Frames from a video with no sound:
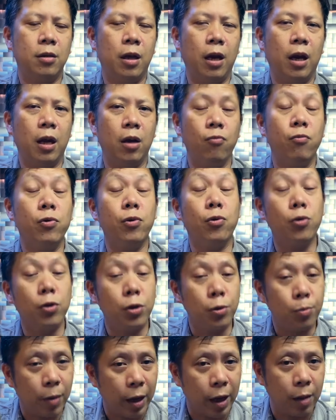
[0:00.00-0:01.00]
And we
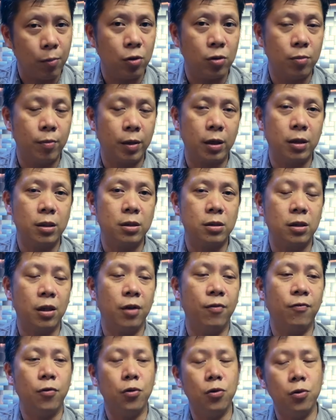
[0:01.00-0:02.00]
couldn't blame you, because
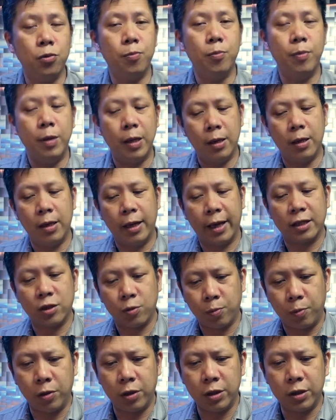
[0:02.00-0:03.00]
if you've been
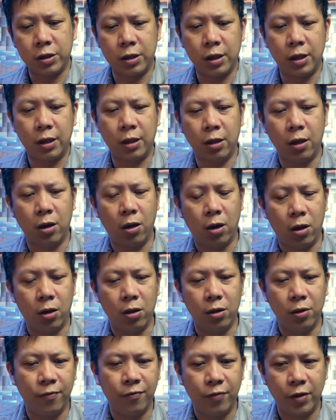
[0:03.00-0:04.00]
experiencing
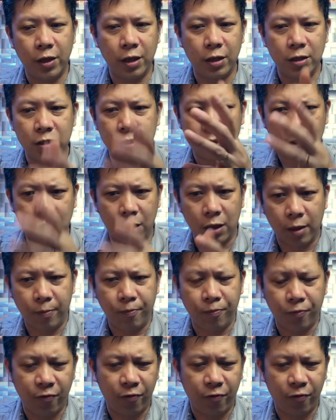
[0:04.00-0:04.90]
all of these um,